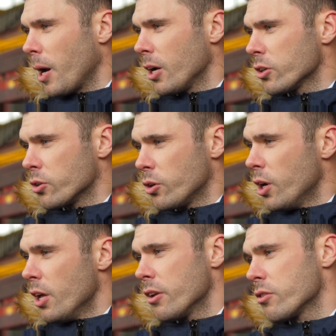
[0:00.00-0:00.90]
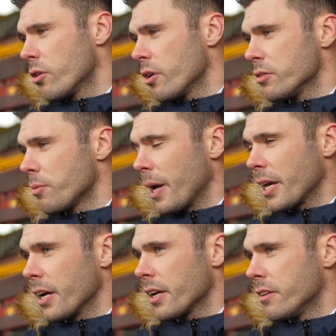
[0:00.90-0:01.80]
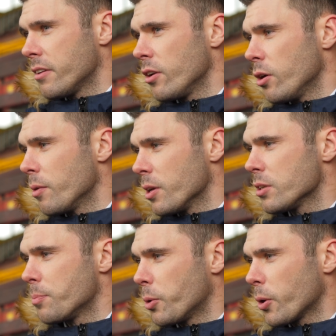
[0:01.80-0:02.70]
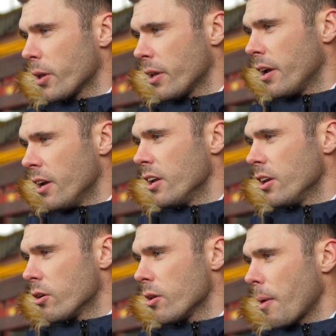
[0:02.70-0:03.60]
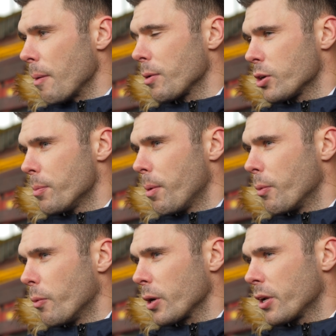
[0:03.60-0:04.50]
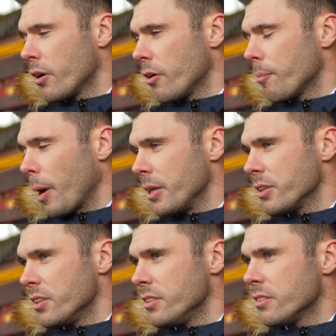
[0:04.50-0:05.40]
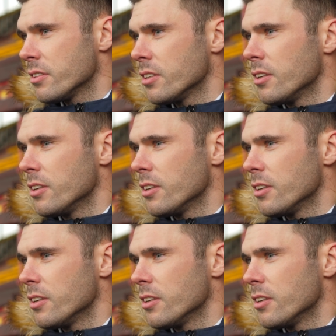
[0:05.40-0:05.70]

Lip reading: at heart, so there's no reason why it can't continue with the support of the members and the people working around behind the scenes.